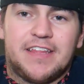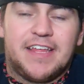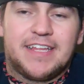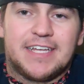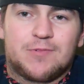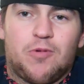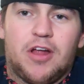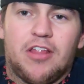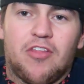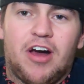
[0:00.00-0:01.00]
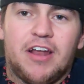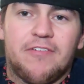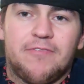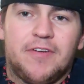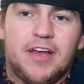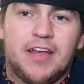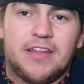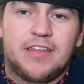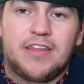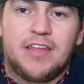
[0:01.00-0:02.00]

think that's what a lot of